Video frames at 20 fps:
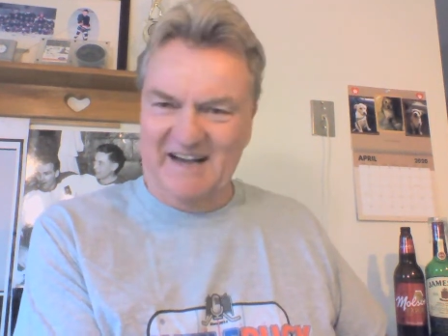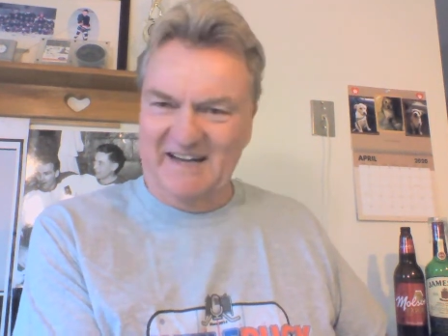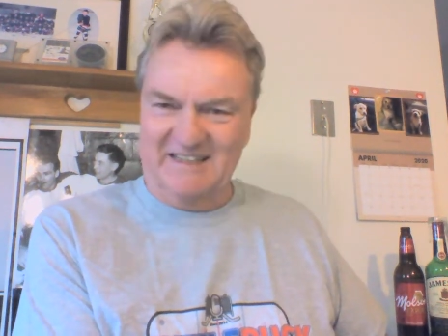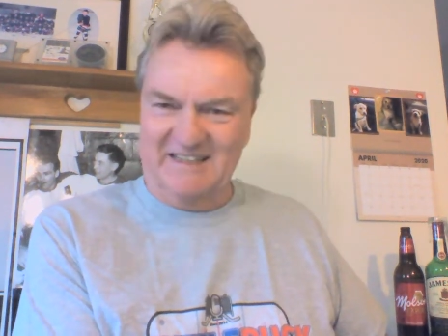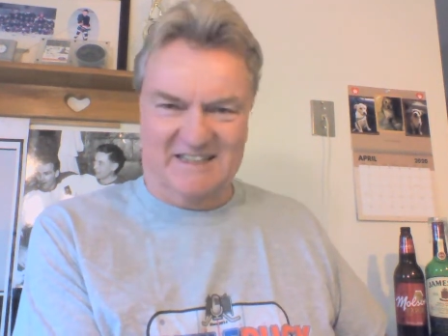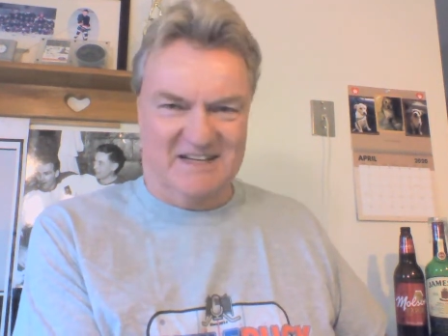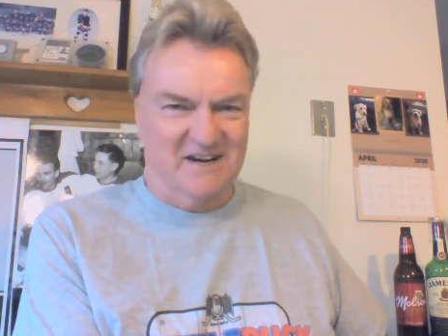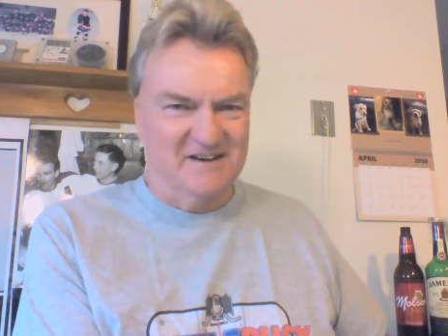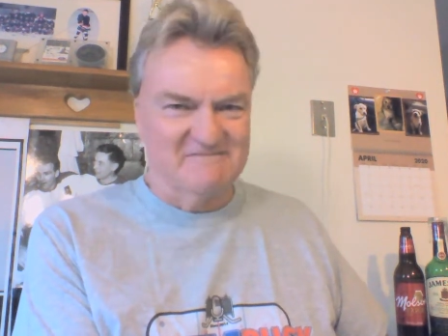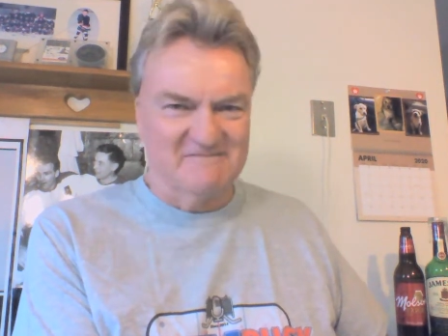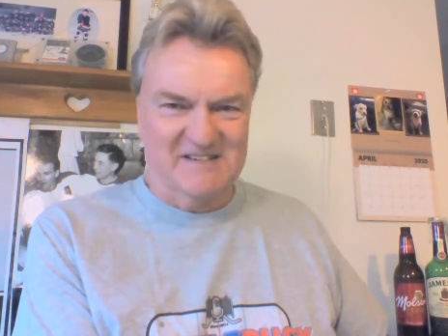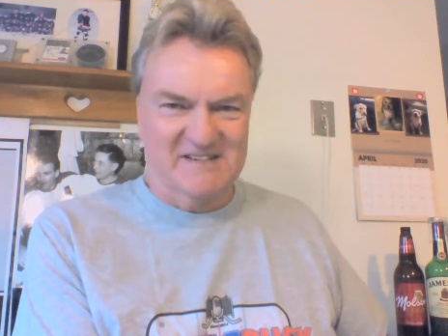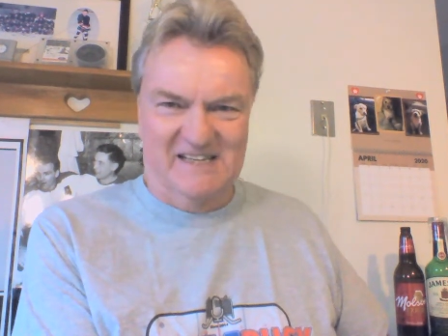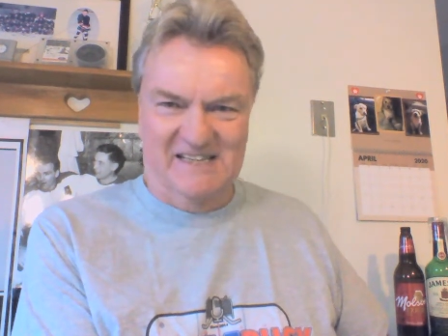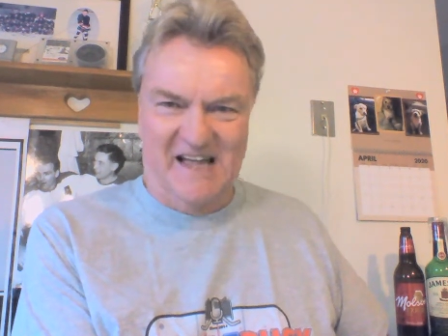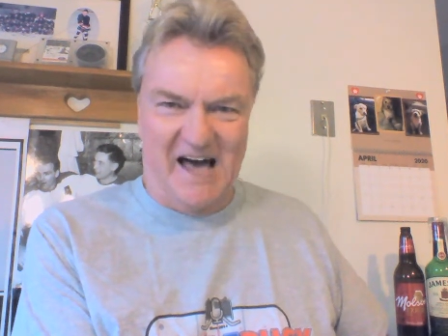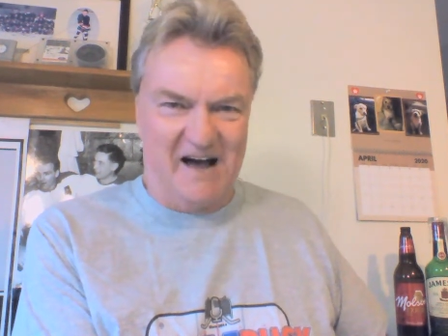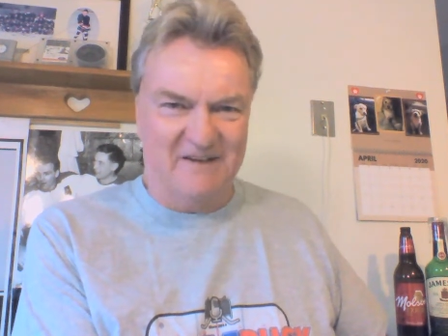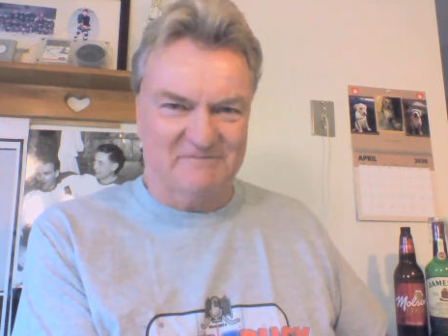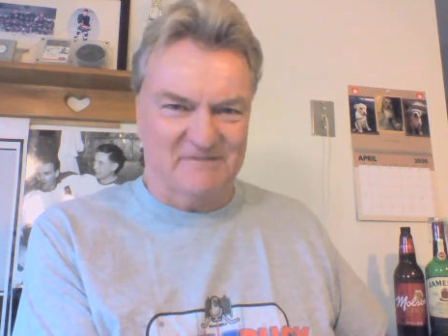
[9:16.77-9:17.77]
I shouldn't be
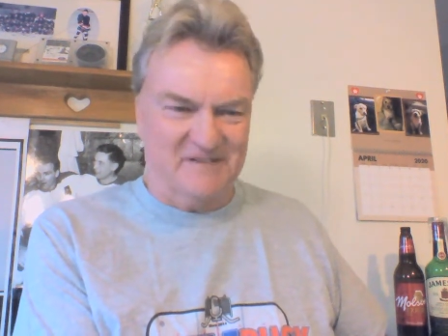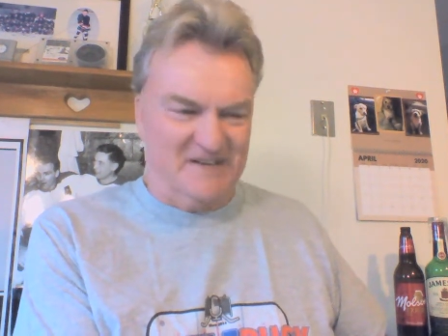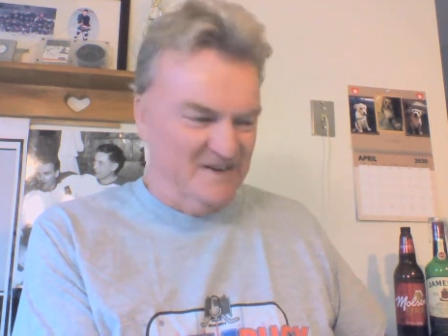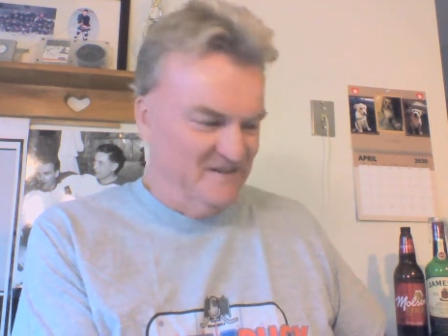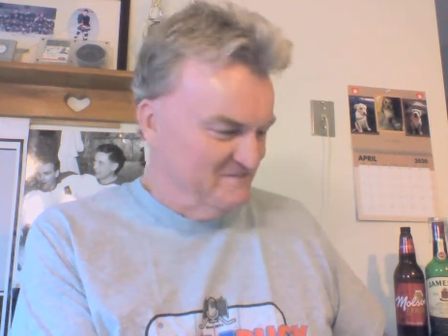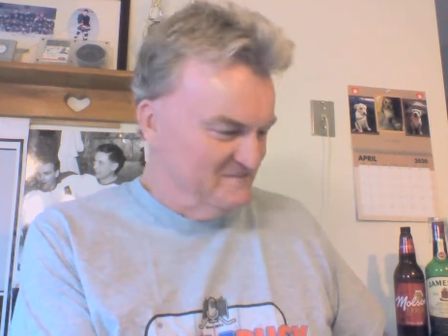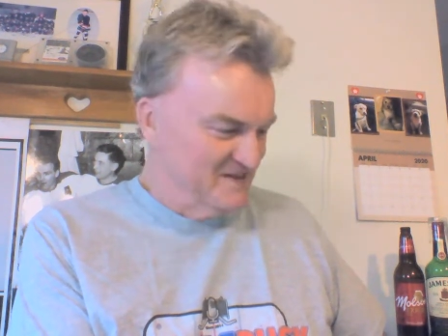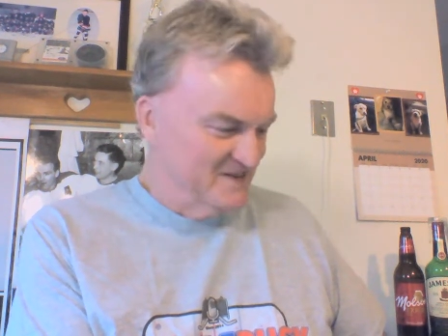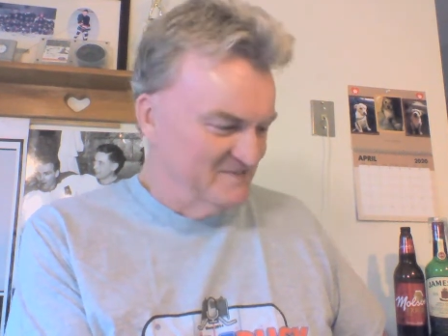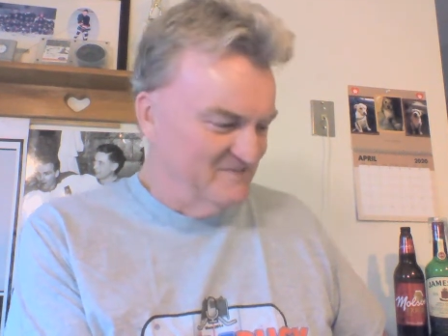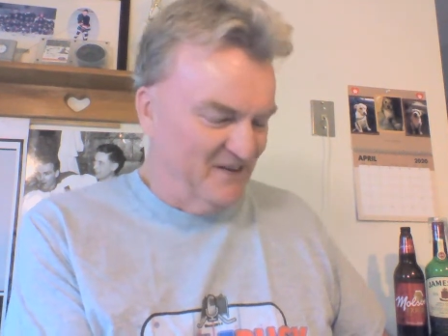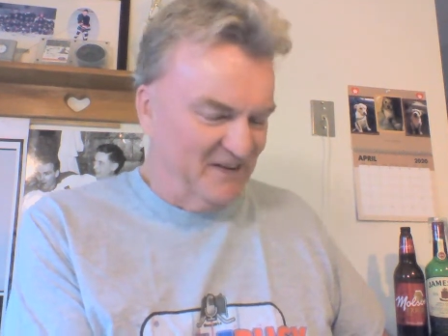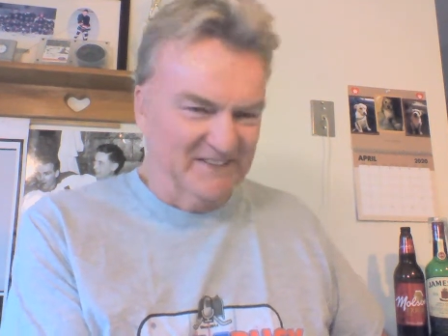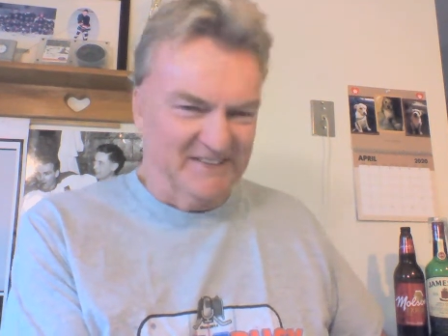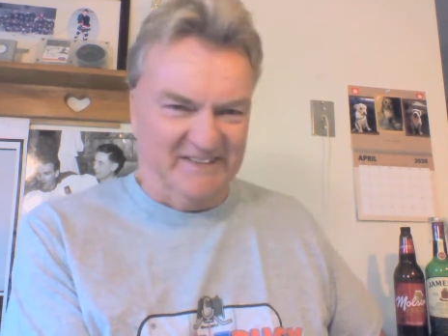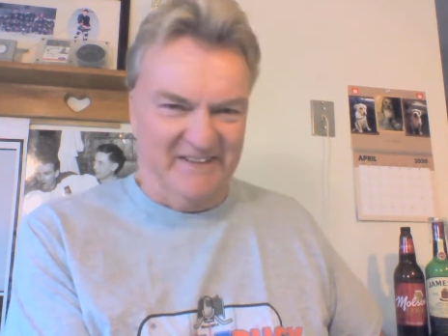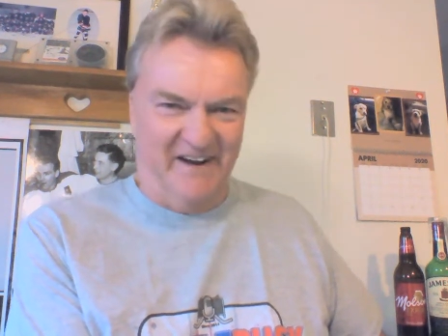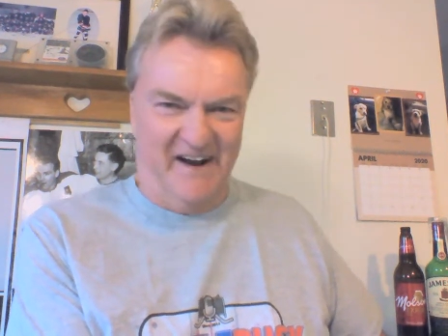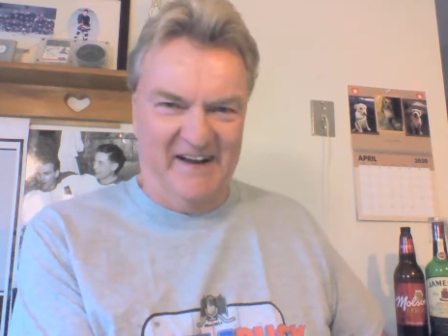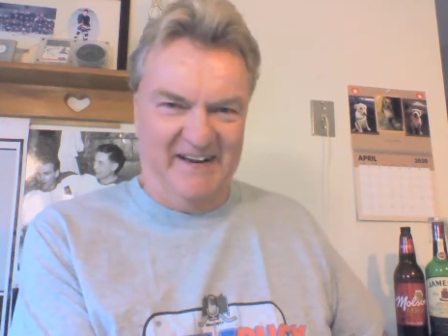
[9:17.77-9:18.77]
laughing, but
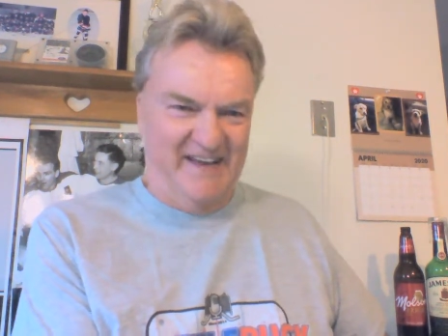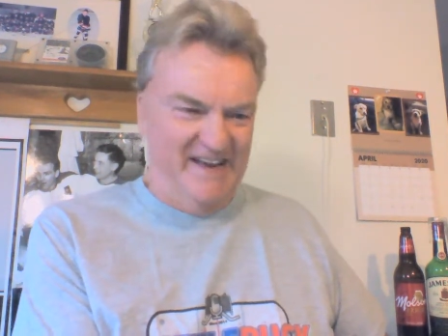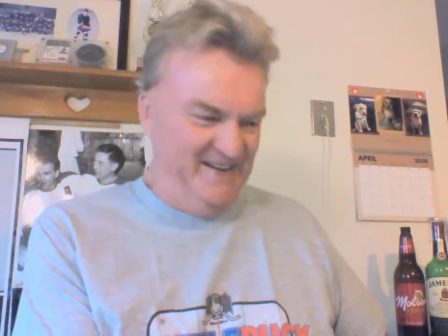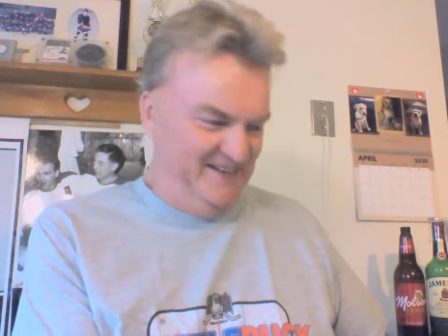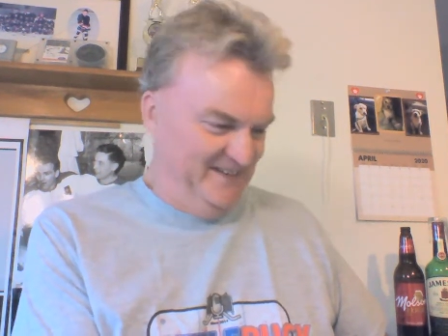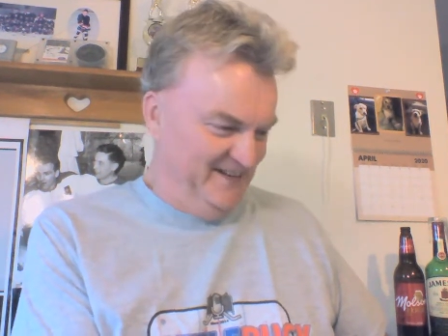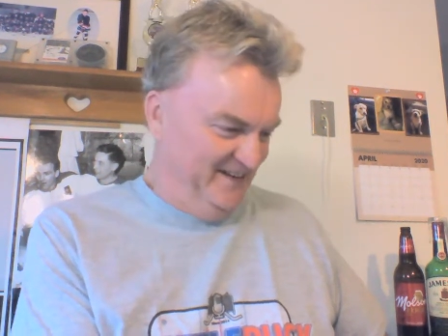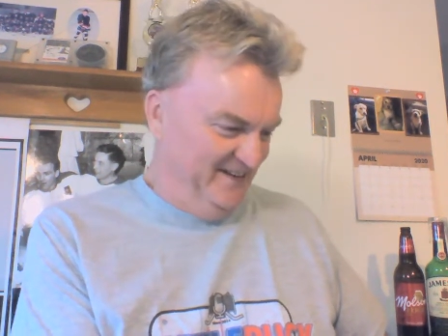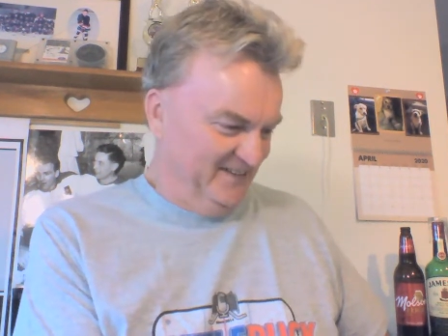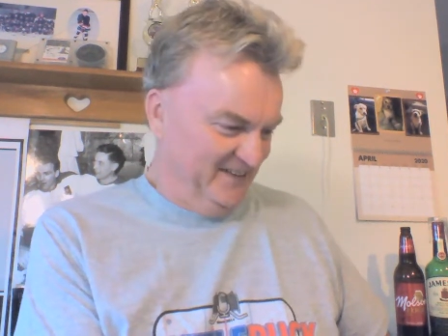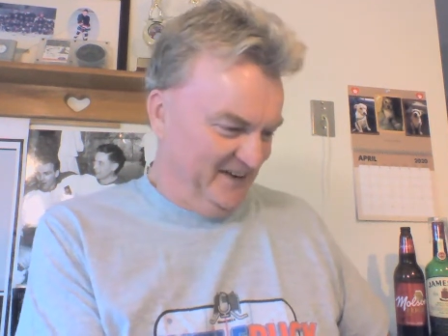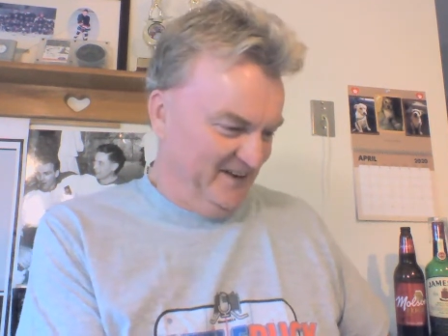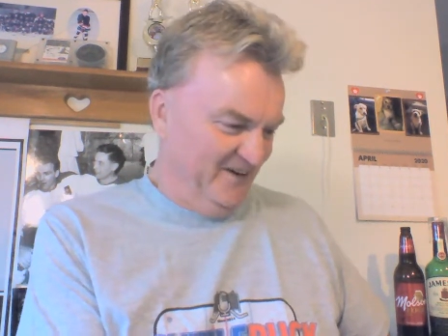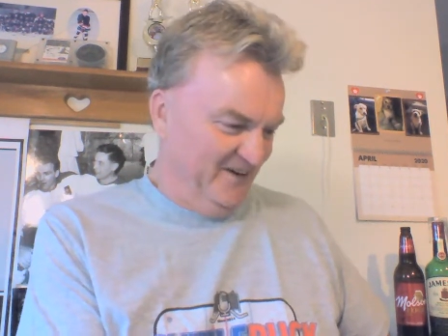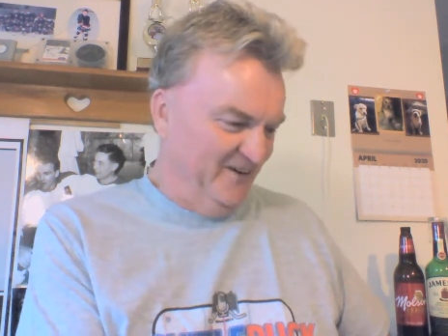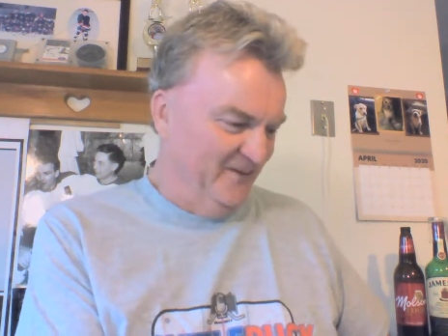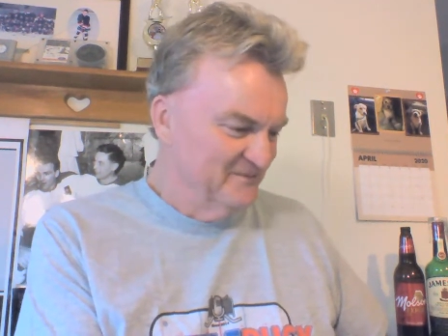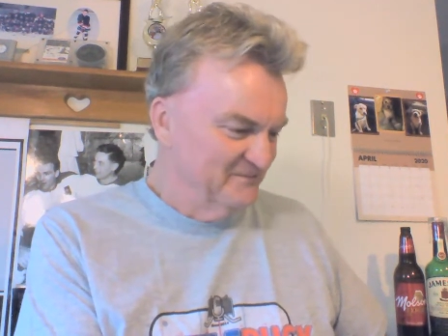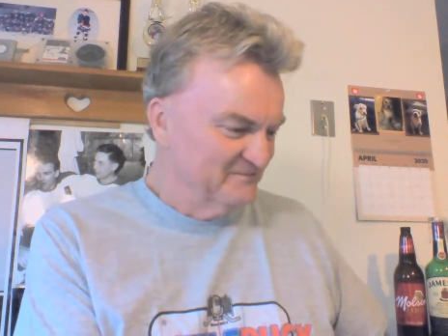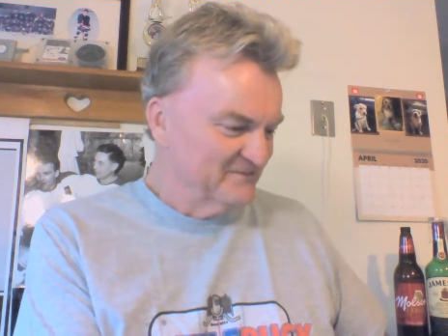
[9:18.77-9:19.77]
it's 98 years
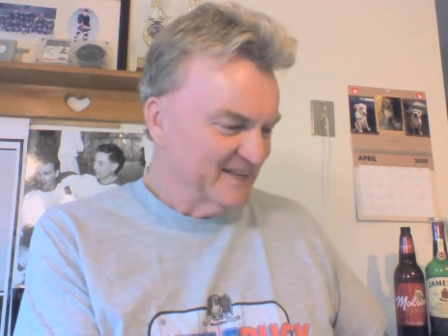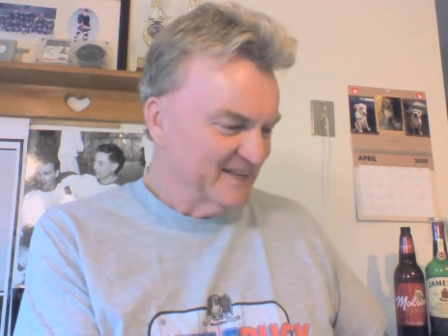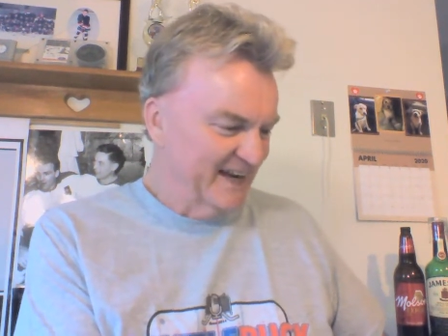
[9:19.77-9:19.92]
ago.